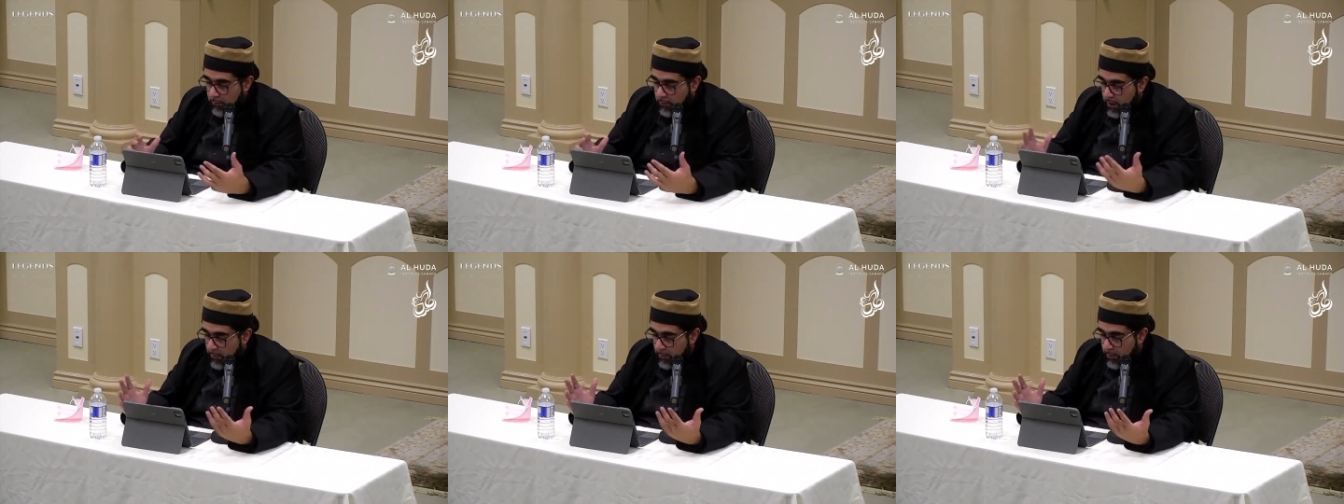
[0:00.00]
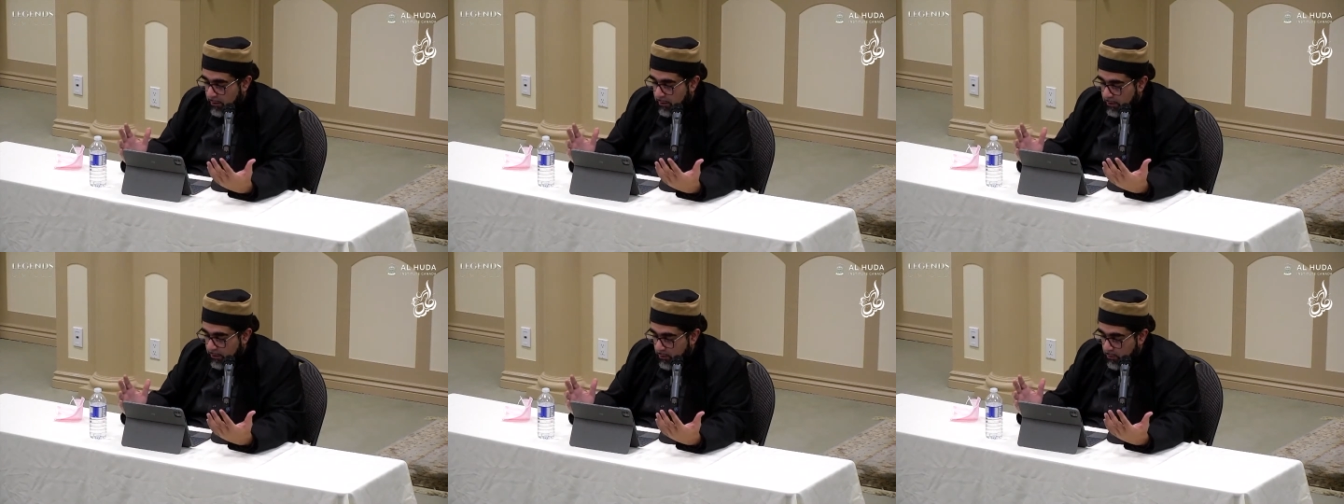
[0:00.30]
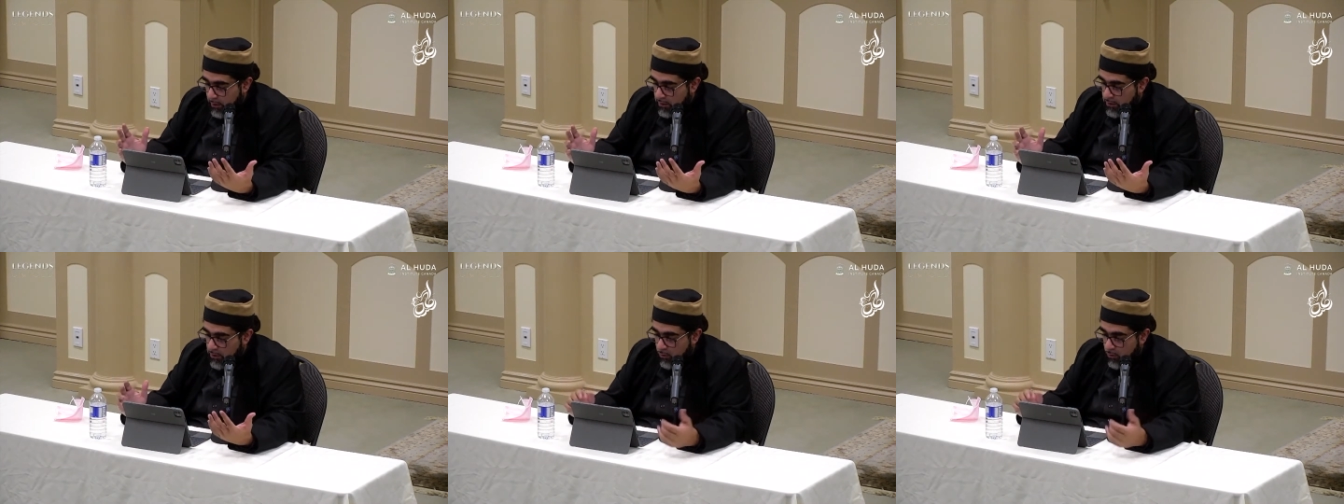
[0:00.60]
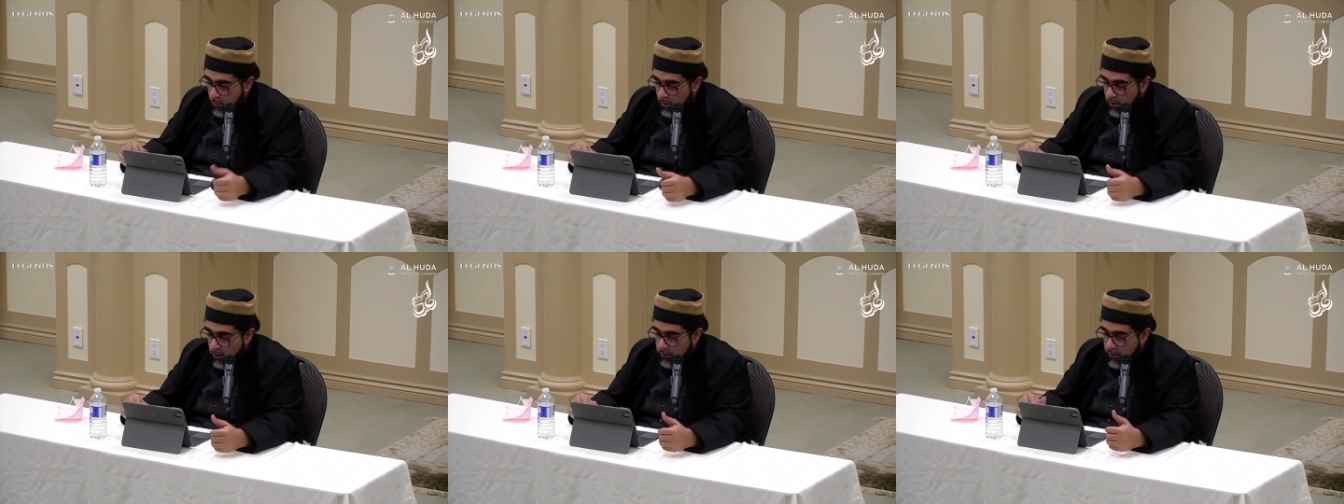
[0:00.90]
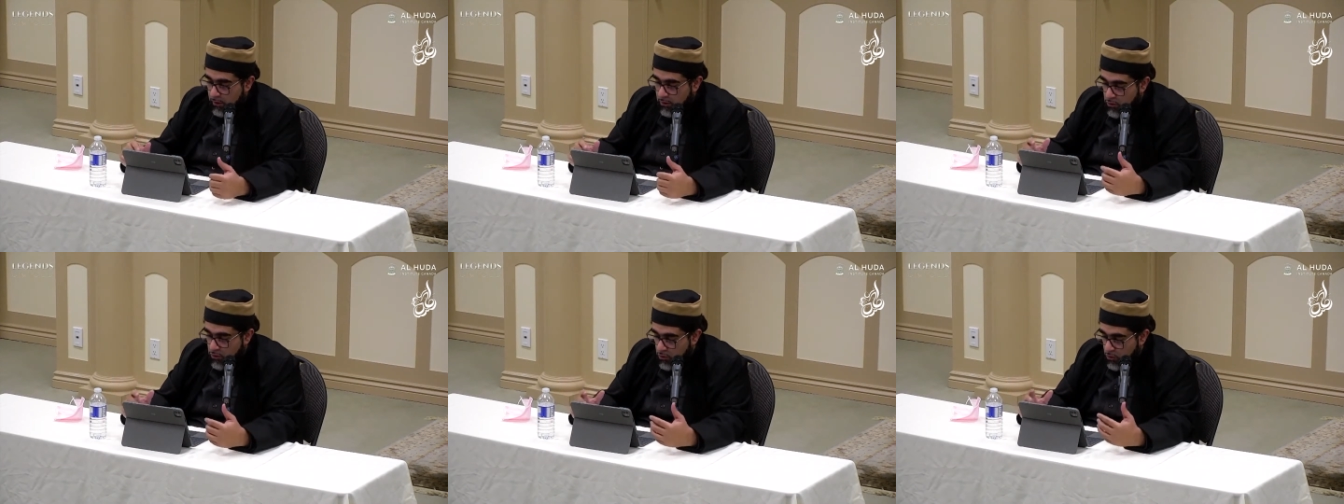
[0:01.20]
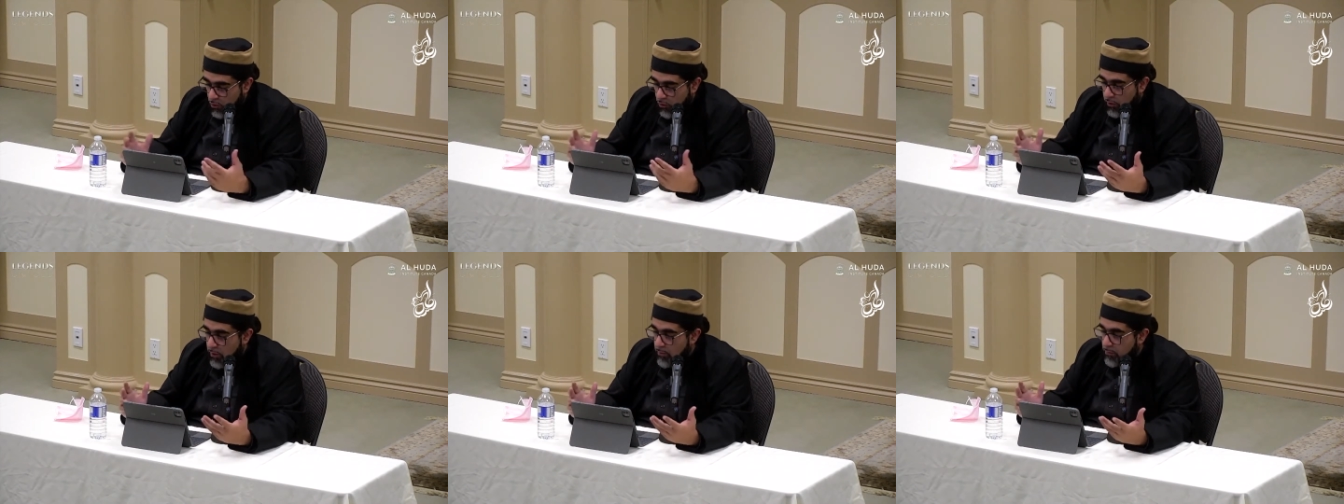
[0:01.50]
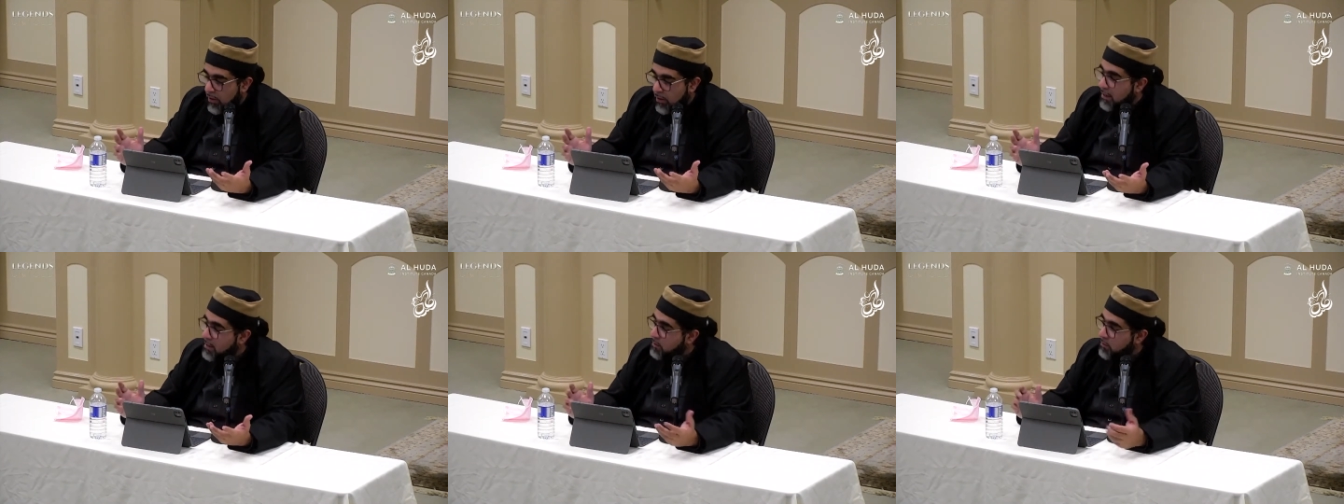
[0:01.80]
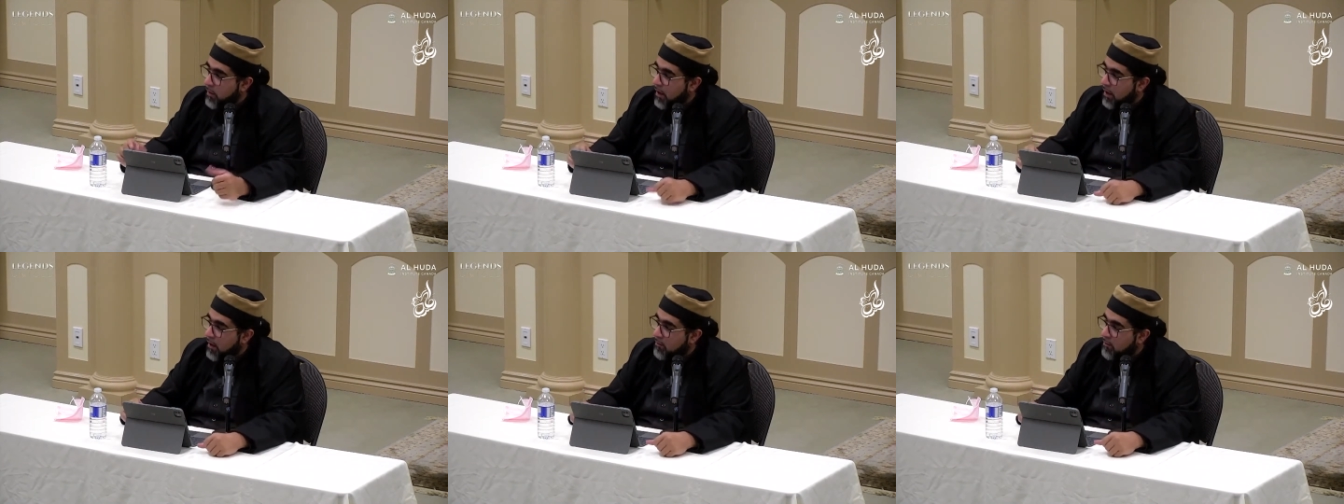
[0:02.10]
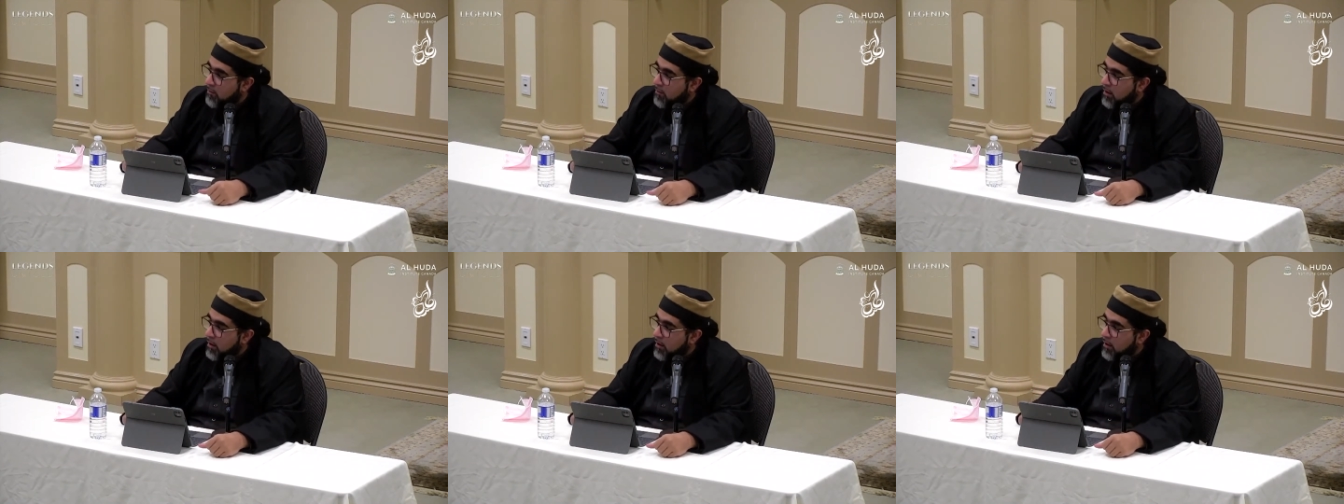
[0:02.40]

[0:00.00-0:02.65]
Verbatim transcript: people in the Western world, they're so impressed by him.